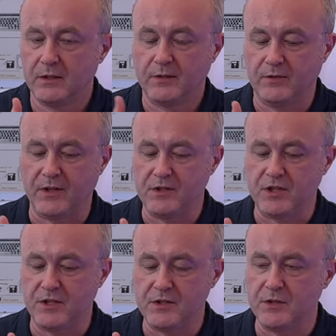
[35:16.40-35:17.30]
cinch
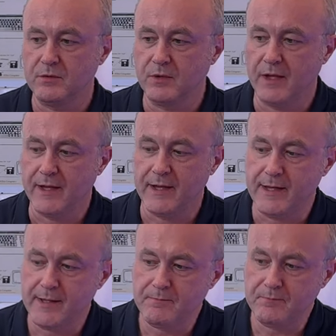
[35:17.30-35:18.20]
into.
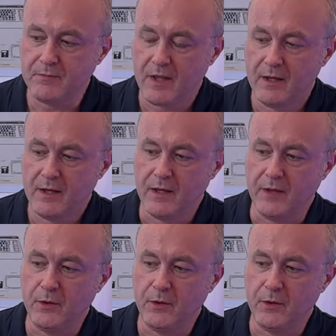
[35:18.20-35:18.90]
Um, and